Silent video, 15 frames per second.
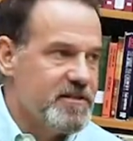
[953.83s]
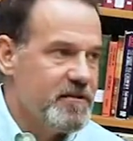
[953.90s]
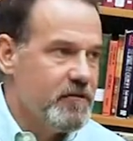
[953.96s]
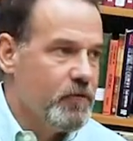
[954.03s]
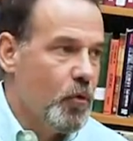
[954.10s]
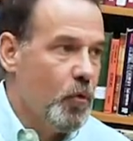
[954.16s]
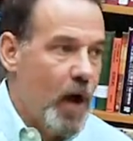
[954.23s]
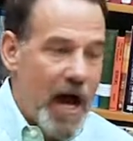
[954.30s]

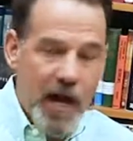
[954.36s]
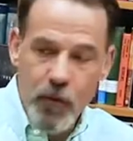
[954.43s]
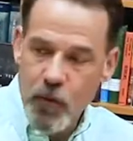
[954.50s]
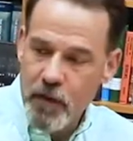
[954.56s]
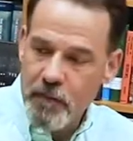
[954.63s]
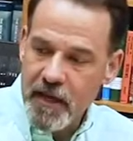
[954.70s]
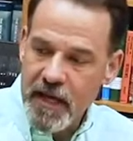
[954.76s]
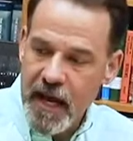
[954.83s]
for why
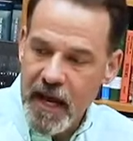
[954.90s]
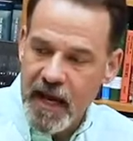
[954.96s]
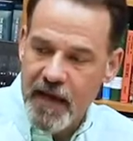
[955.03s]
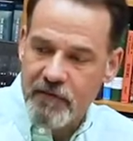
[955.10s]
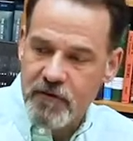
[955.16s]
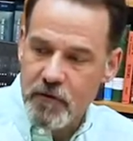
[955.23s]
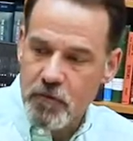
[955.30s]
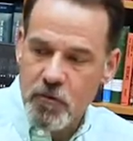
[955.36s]
women can have
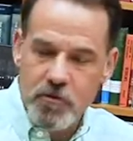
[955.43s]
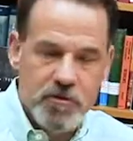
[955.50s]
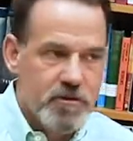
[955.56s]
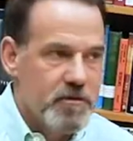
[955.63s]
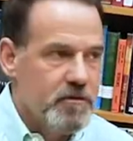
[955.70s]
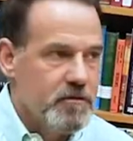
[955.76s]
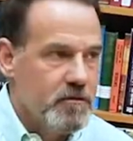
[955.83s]
an abortion.